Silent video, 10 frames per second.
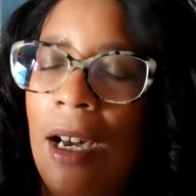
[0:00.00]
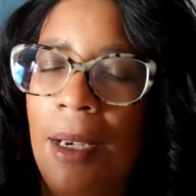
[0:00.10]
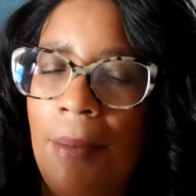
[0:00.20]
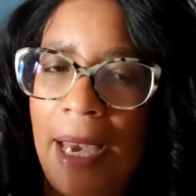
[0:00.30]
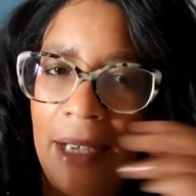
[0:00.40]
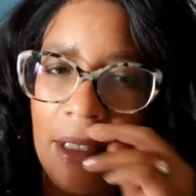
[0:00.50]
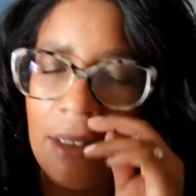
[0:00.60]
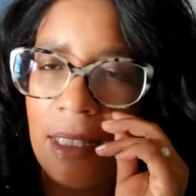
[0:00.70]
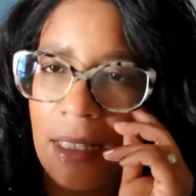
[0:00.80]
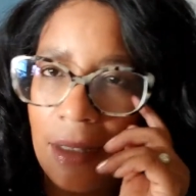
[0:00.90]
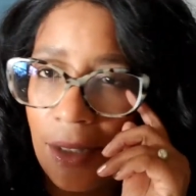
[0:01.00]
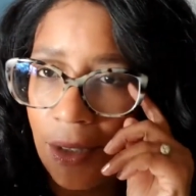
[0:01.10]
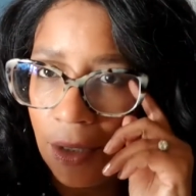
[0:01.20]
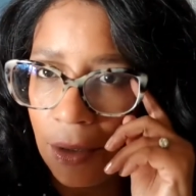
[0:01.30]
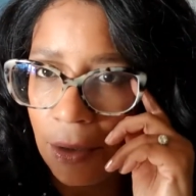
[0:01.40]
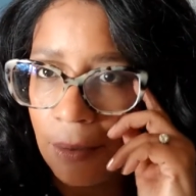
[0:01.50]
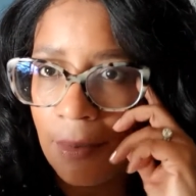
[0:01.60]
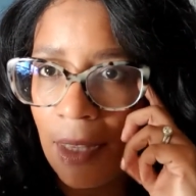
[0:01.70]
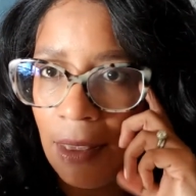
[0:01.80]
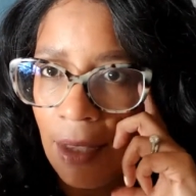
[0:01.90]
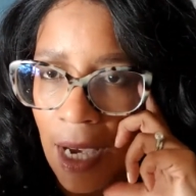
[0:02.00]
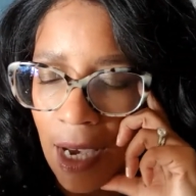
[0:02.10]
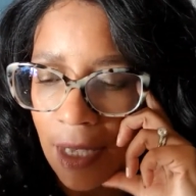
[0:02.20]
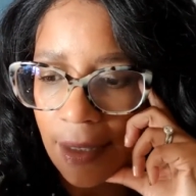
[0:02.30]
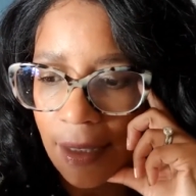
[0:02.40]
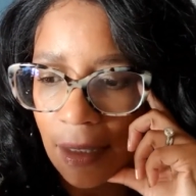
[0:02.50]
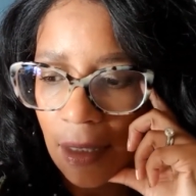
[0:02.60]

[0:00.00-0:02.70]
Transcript: automatically assume that